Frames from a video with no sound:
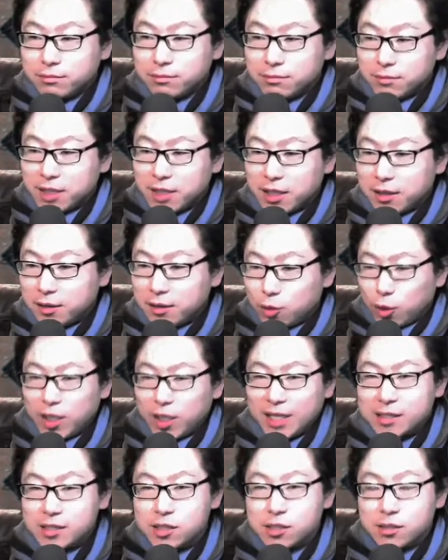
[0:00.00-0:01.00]
the
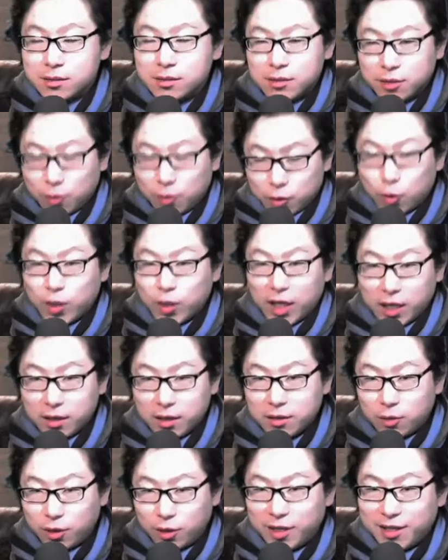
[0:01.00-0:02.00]
toilet, you know, toilet
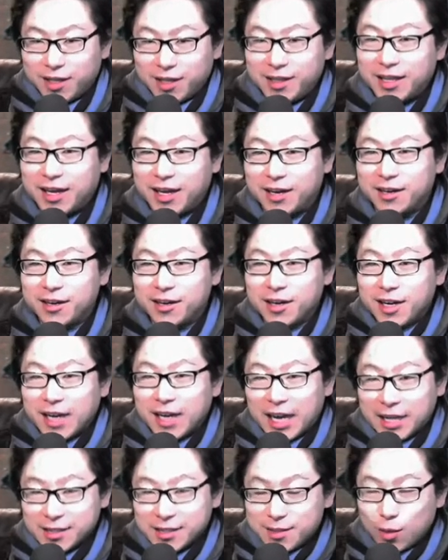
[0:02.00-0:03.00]
that
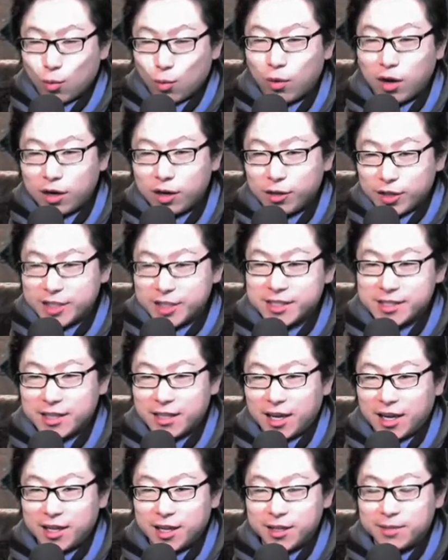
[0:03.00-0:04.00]
has the water
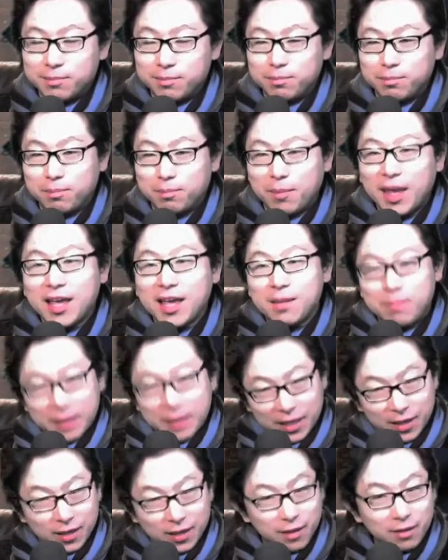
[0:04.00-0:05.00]
inside,
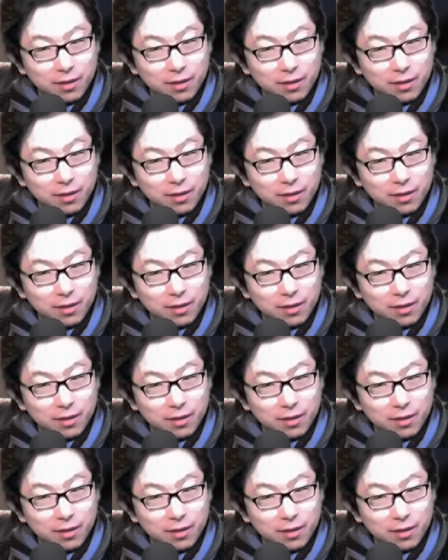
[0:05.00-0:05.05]
maybe